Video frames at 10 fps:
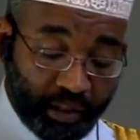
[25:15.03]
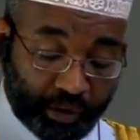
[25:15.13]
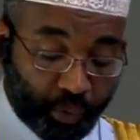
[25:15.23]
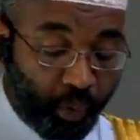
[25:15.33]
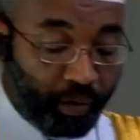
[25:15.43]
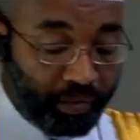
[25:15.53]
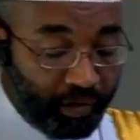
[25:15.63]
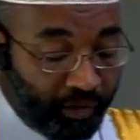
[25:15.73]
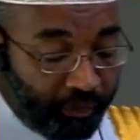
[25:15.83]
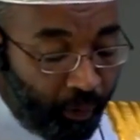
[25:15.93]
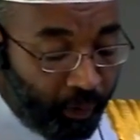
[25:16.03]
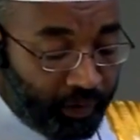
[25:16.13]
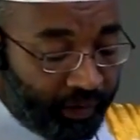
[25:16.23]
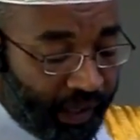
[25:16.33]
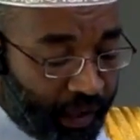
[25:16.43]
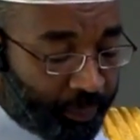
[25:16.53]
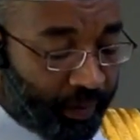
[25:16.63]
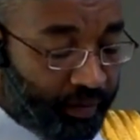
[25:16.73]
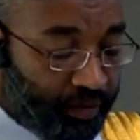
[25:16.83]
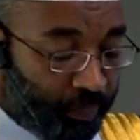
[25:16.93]
is worthy of all the
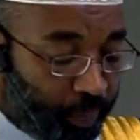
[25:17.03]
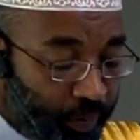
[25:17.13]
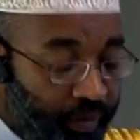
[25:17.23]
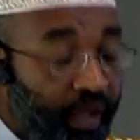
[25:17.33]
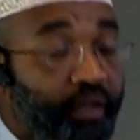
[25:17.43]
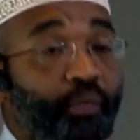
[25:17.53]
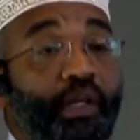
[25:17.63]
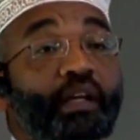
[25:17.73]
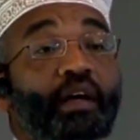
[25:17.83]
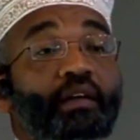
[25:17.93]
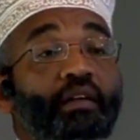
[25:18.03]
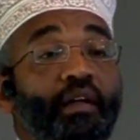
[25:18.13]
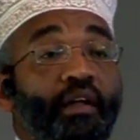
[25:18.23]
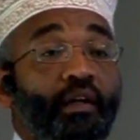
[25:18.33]
help and the support that we can